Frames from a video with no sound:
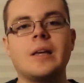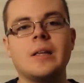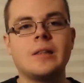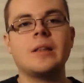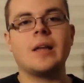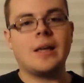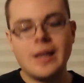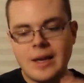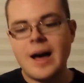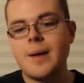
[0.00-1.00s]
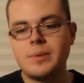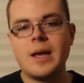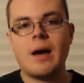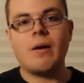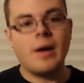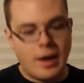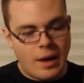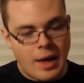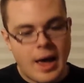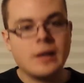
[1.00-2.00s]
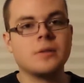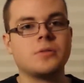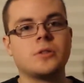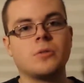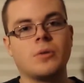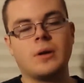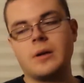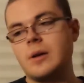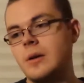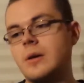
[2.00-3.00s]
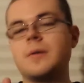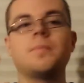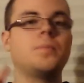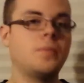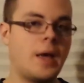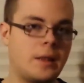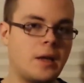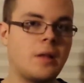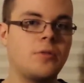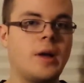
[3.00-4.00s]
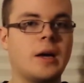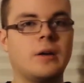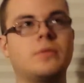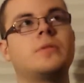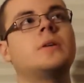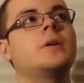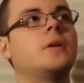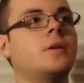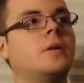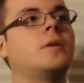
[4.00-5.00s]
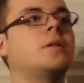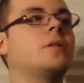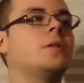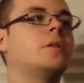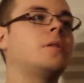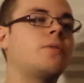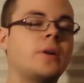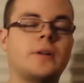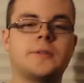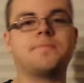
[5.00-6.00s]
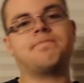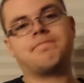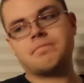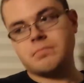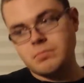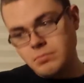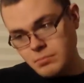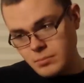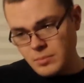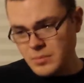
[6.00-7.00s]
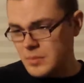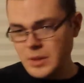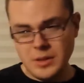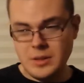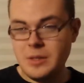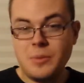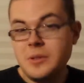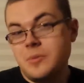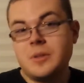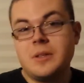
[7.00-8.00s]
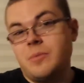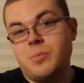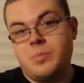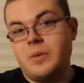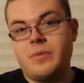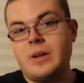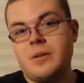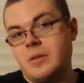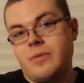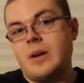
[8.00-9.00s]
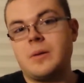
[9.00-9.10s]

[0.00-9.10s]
he did that. He copped out. End of story. And the other negative, the villain. He wasn't really developed